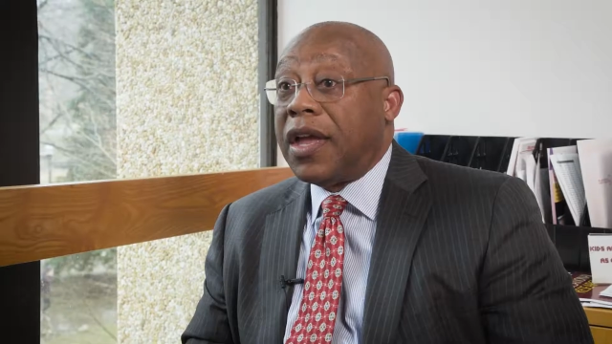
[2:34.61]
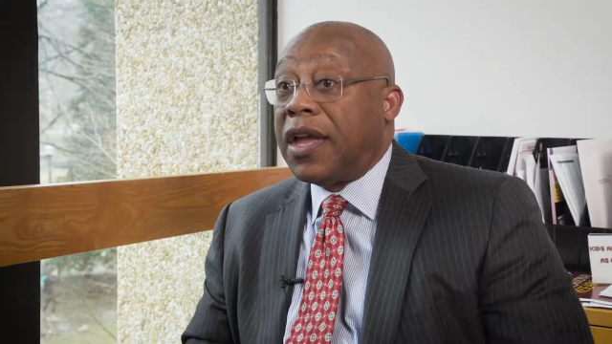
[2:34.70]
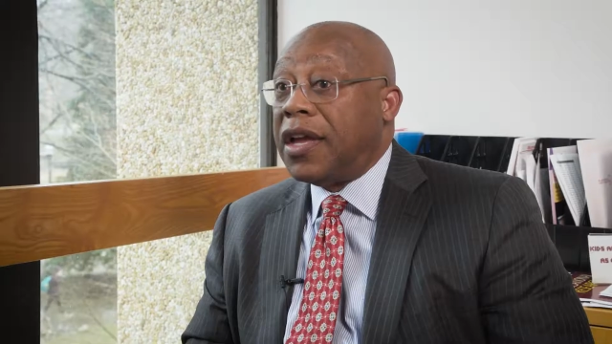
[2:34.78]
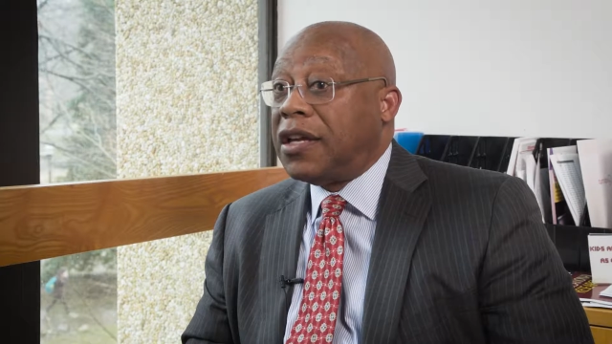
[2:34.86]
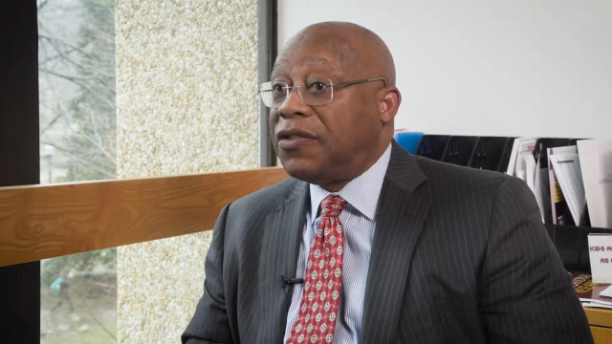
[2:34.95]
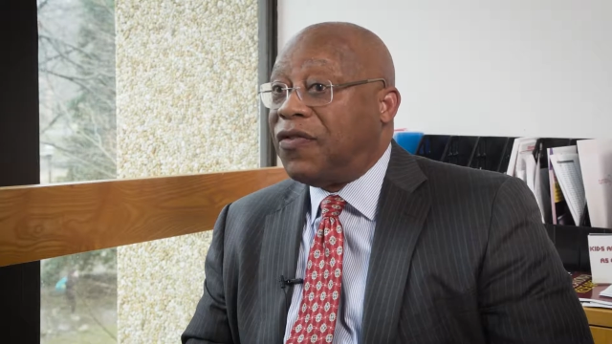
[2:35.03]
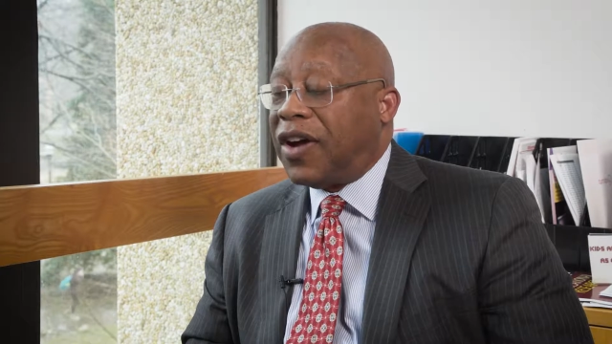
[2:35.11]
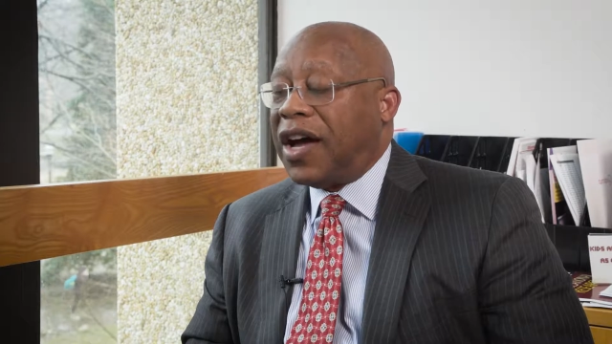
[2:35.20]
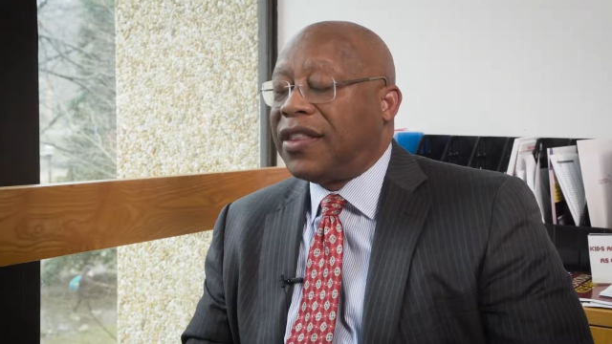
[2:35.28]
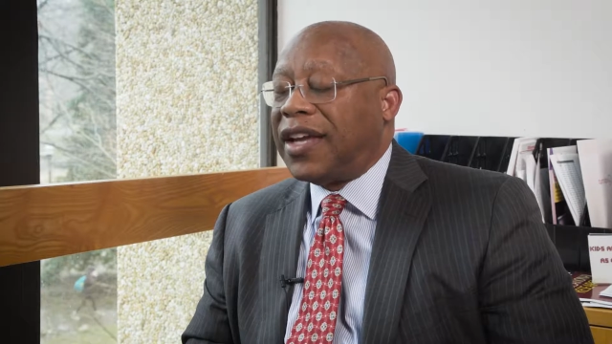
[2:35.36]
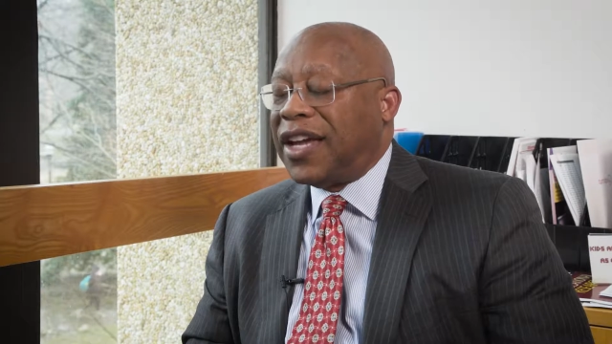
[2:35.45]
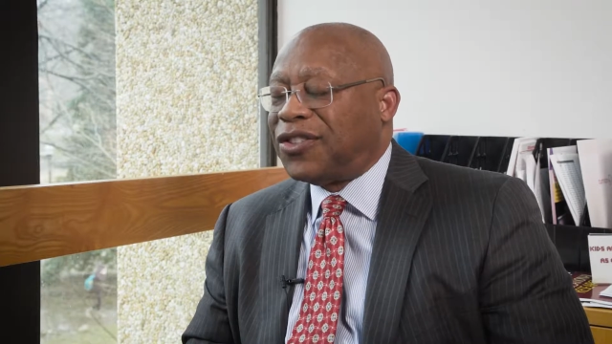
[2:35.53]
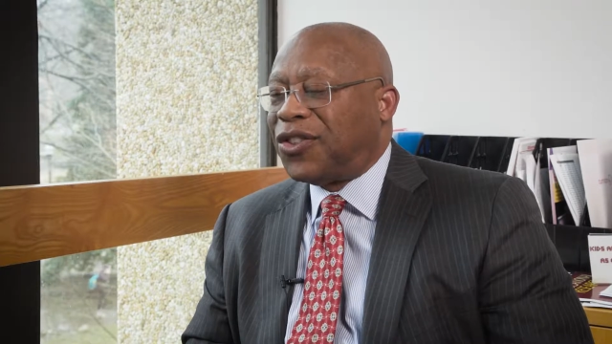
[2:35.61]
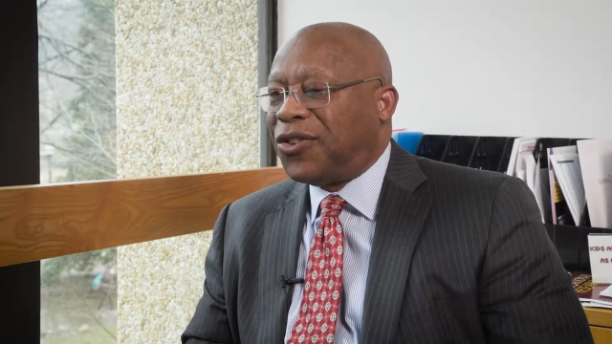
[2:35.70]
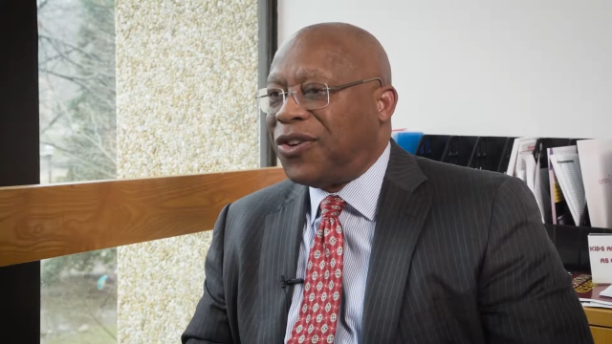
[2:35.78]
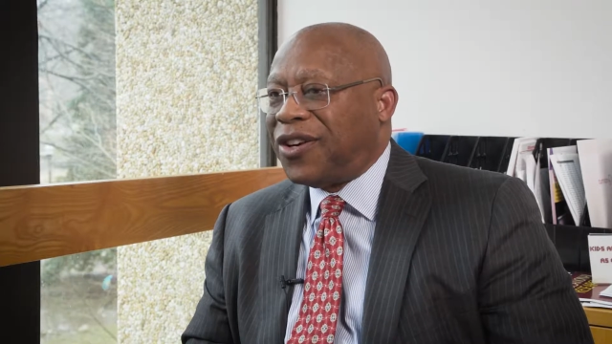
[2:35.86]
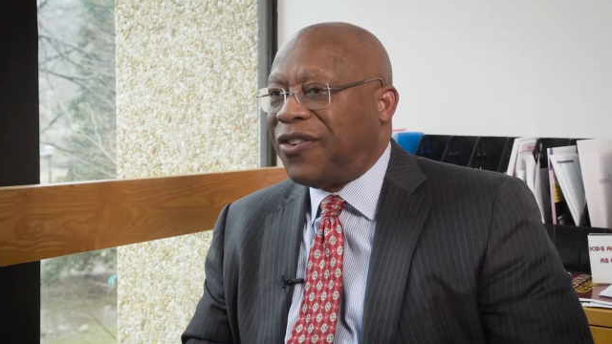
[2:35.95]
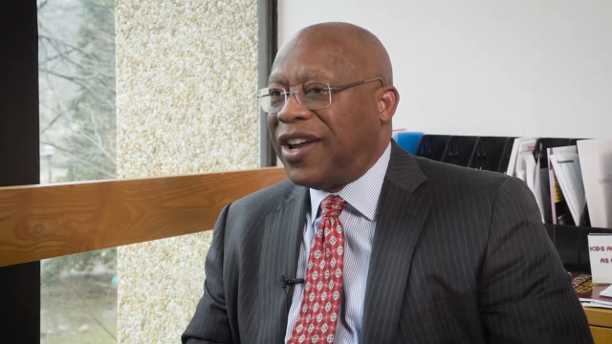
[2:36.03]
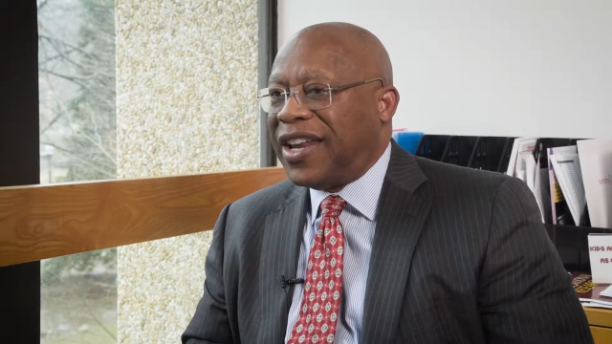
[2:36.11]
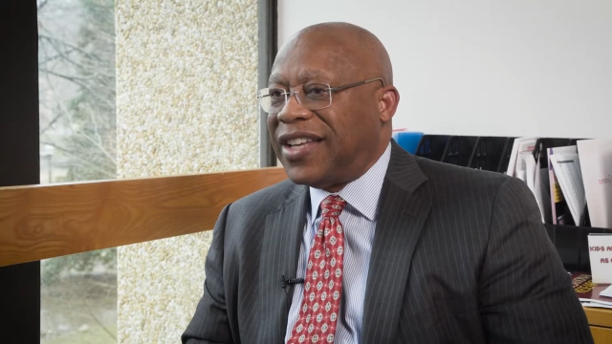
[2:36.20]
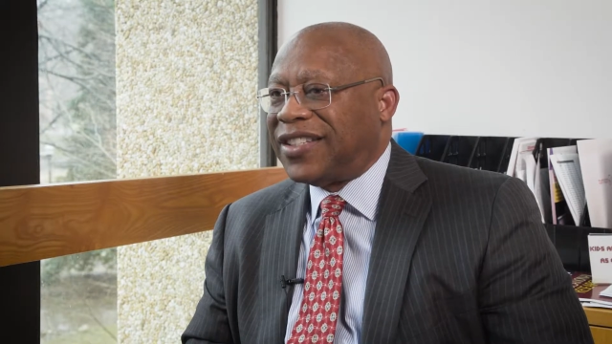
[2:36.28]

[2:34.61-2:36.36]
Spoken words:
His father has a third grade